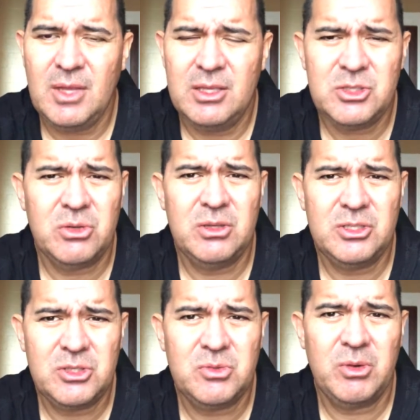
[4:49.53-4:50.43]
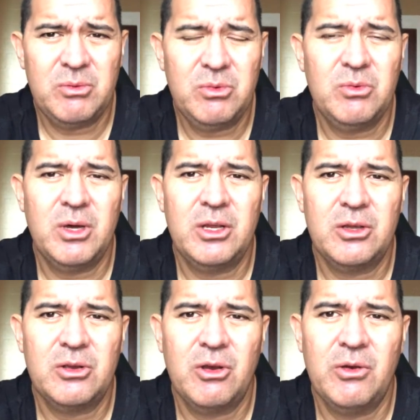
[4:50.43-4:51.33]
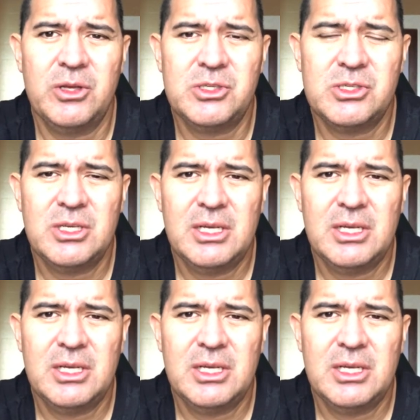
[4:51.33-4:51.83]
And so this is what we want to encourage.